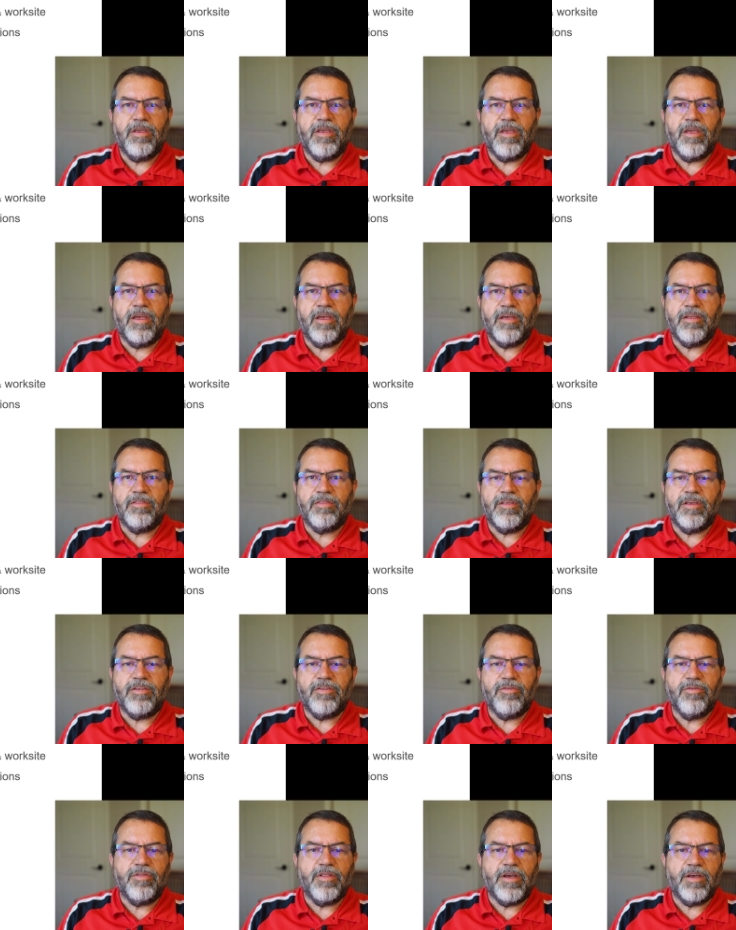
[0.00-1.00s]
and they
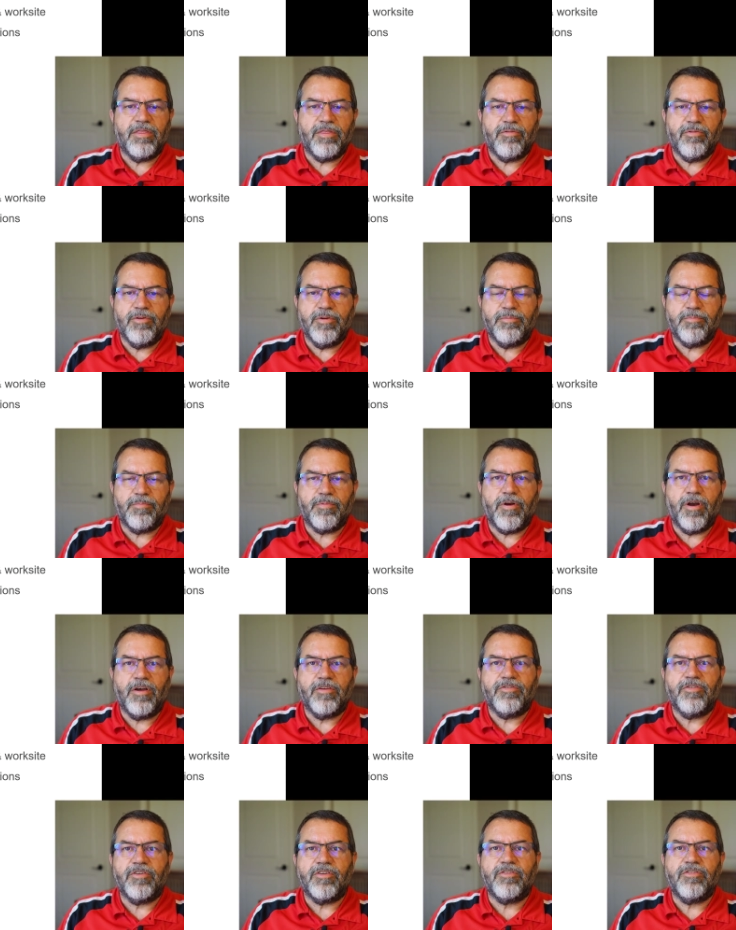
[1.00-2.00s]
do that through a
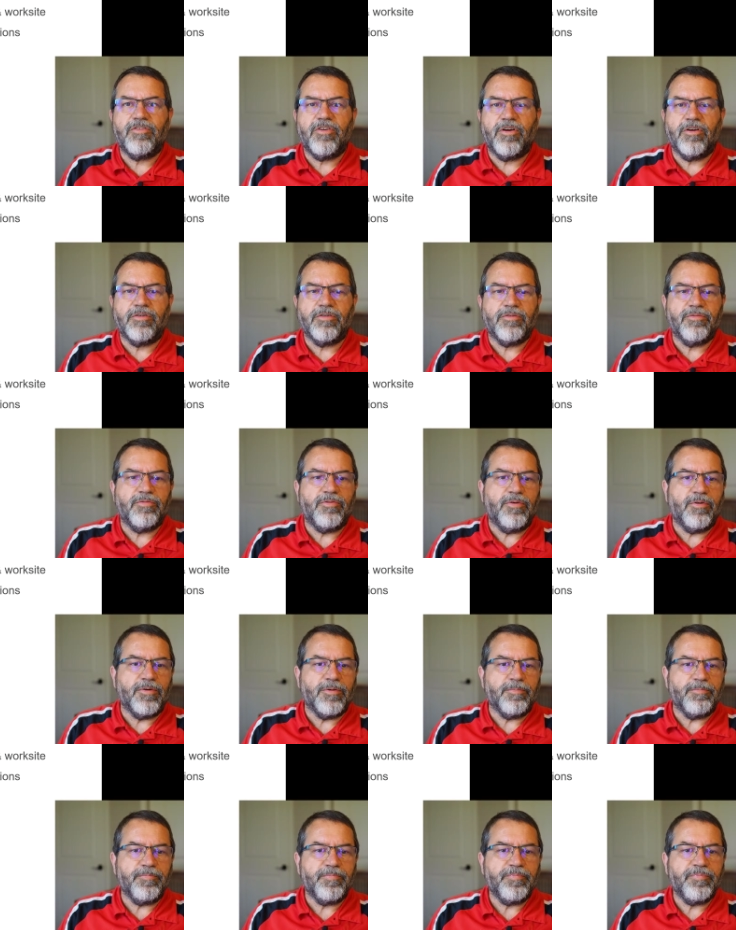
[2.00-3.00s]
project charter
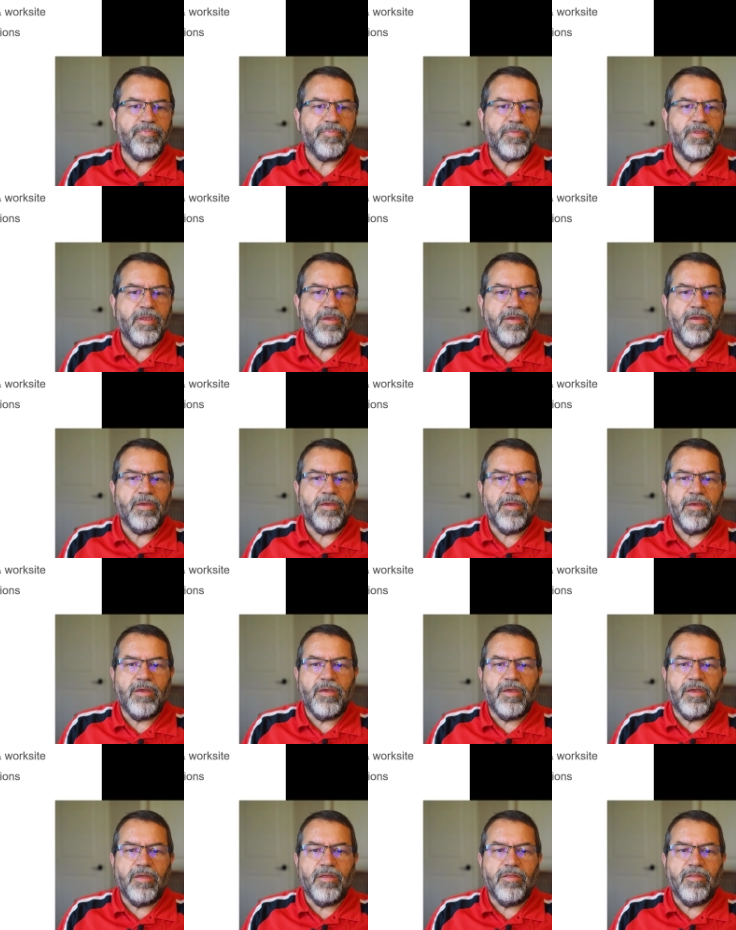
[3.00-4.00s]
form.
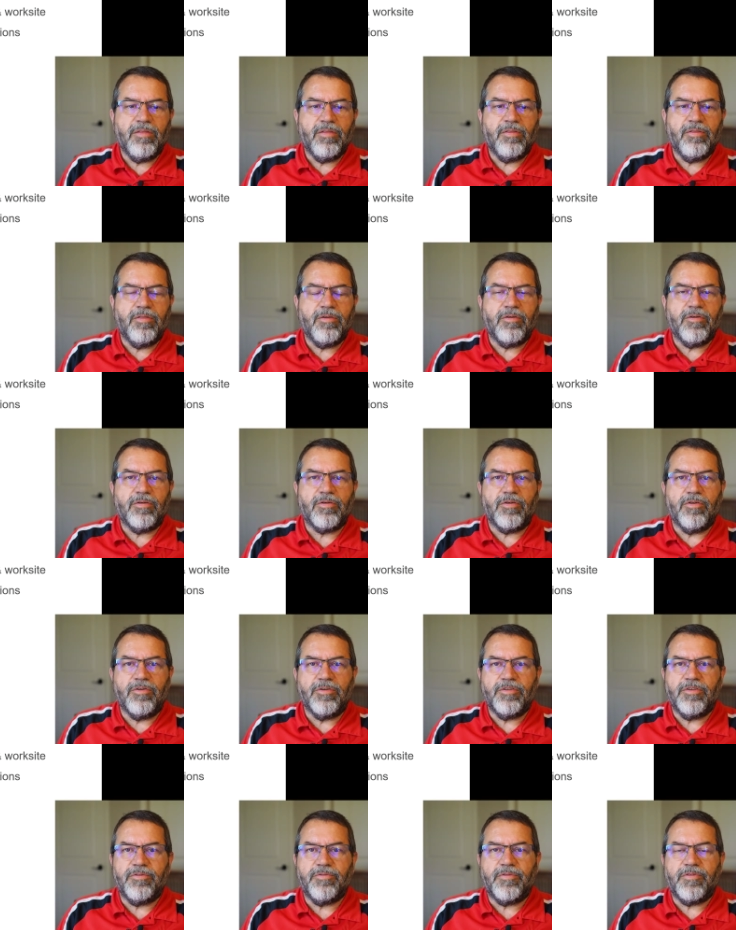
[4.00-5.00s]
They're
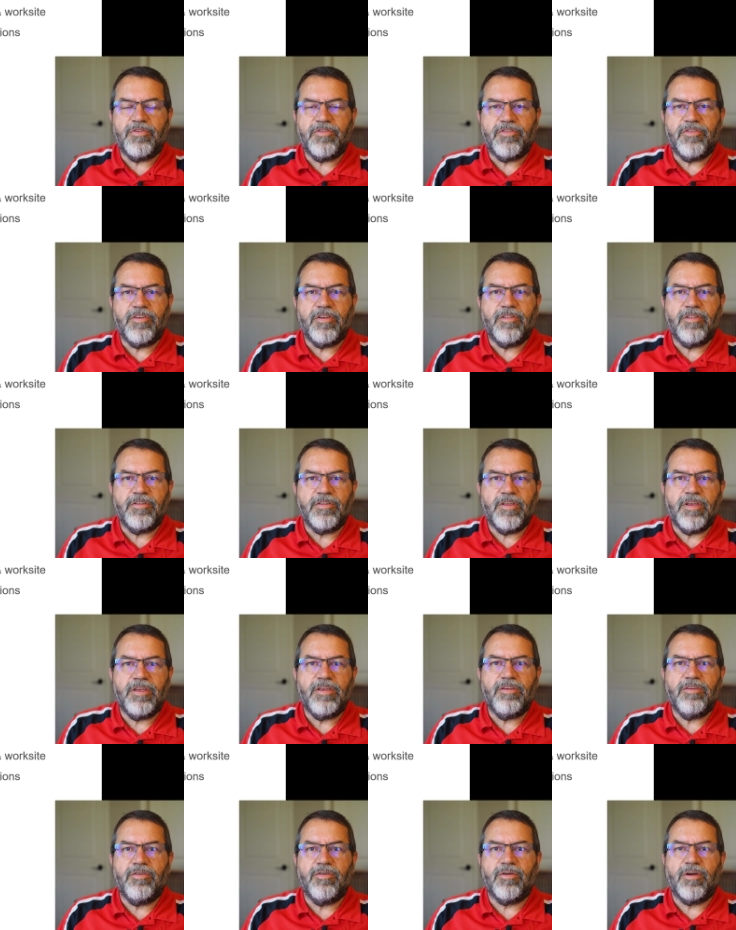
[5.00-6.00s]
going to
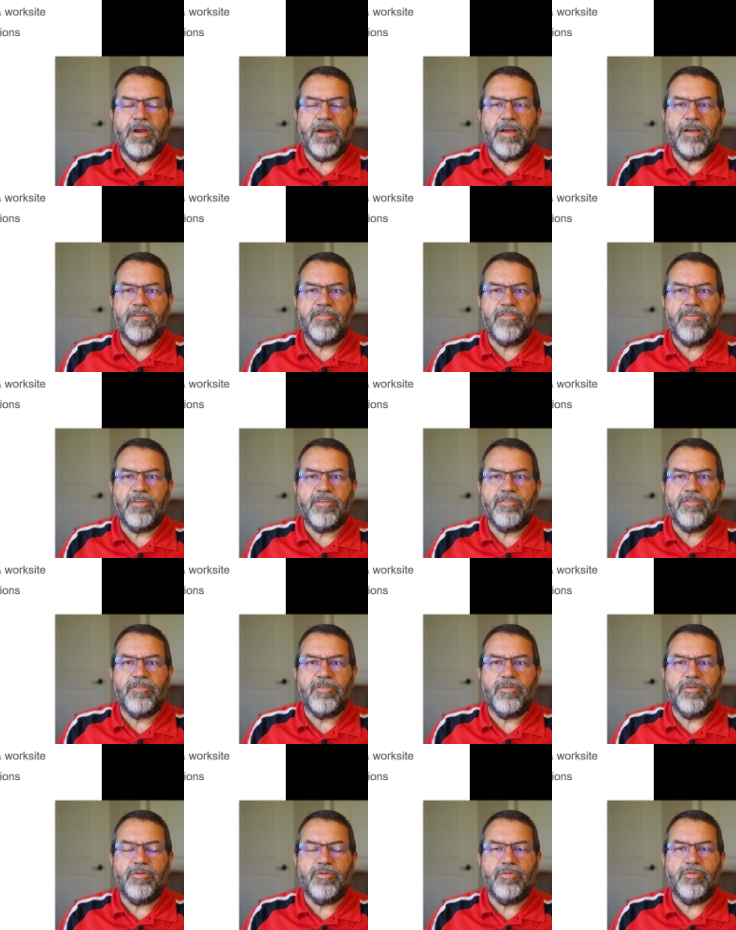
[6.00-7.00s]
facilitate your access
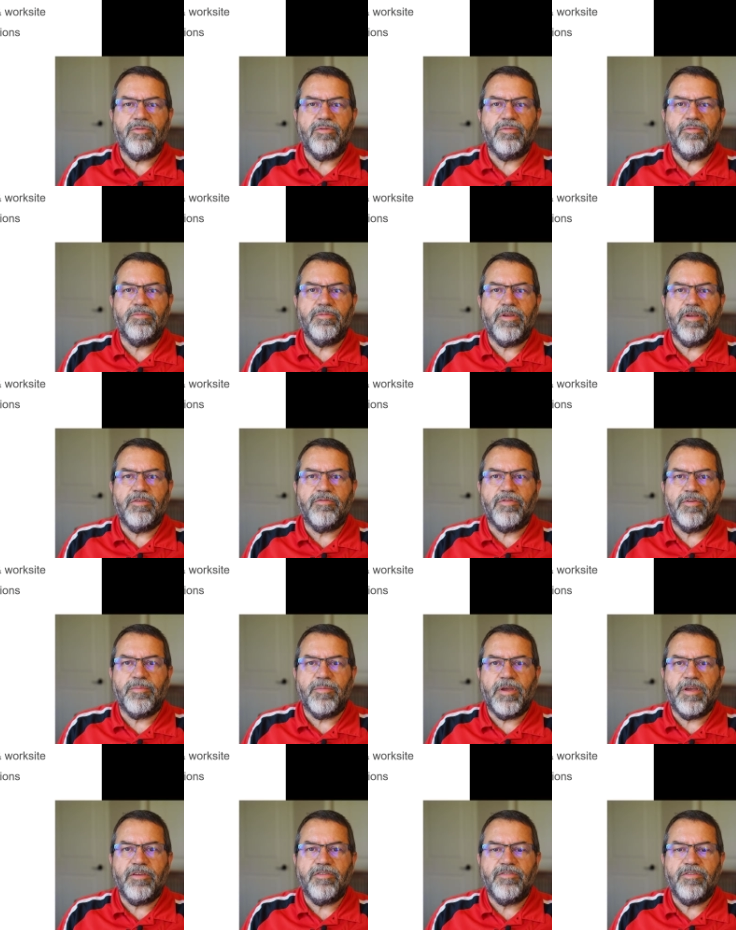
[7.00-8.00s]
to
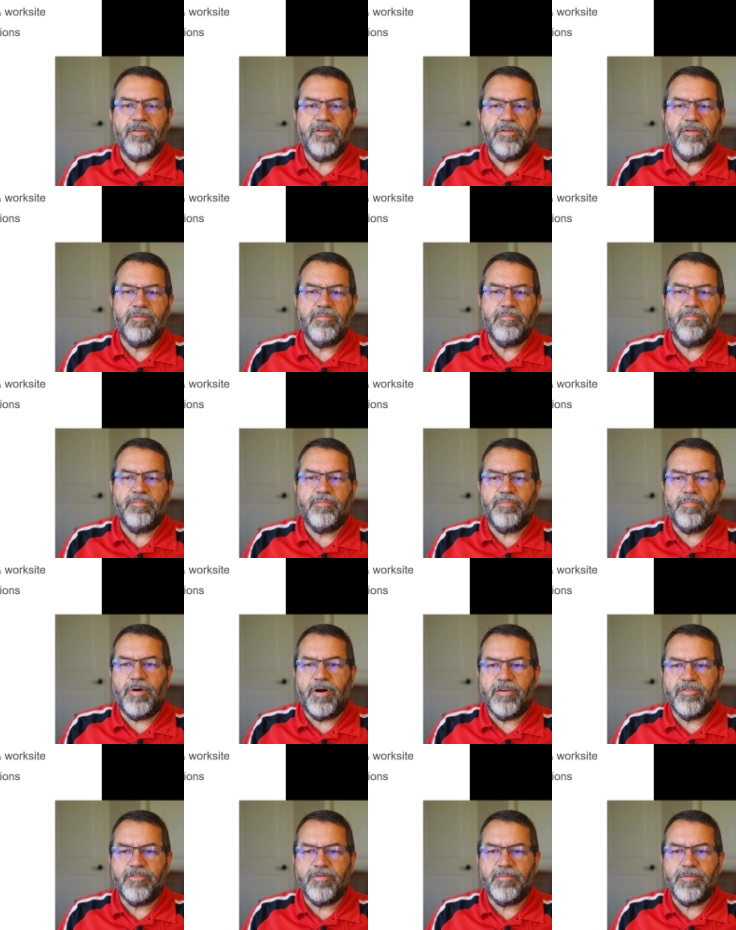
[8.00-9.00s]
information,
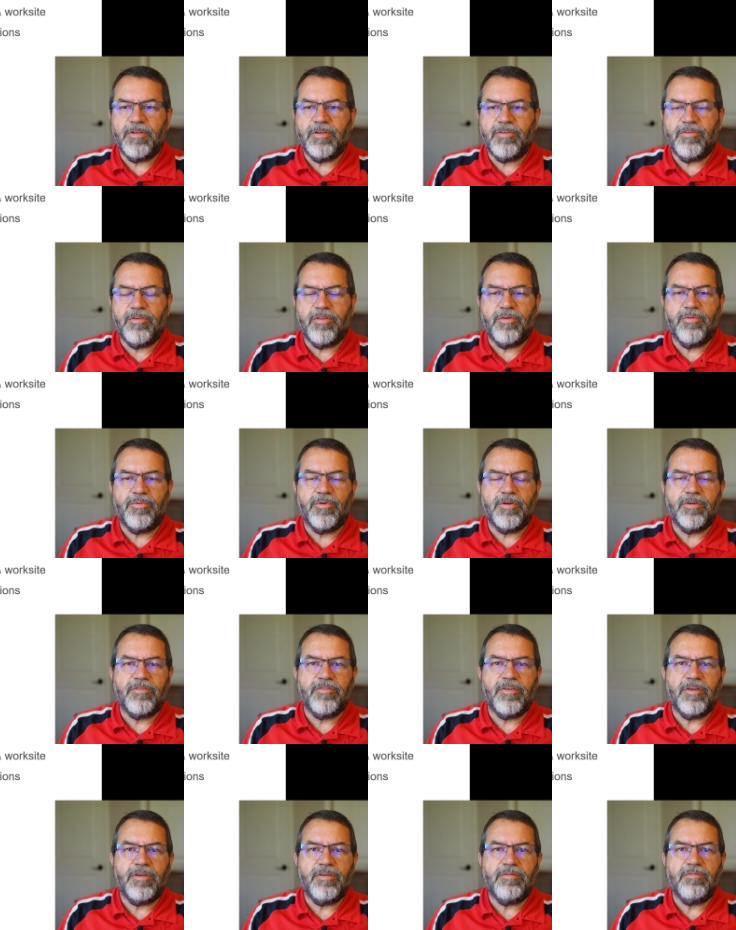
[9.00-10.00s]
possibly to the
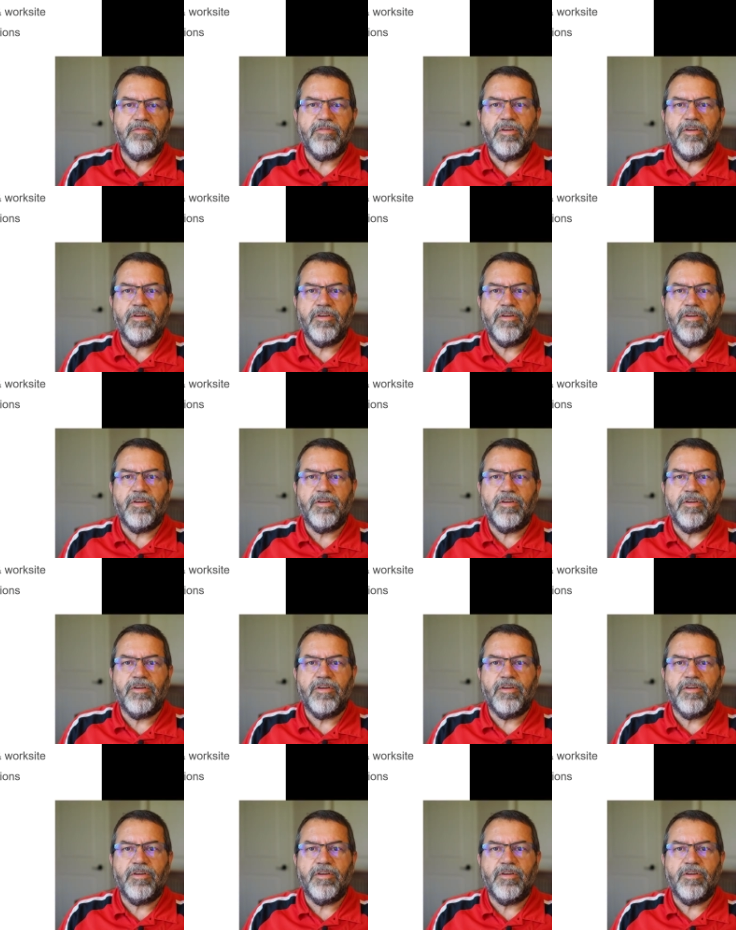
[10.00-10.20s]
worksite.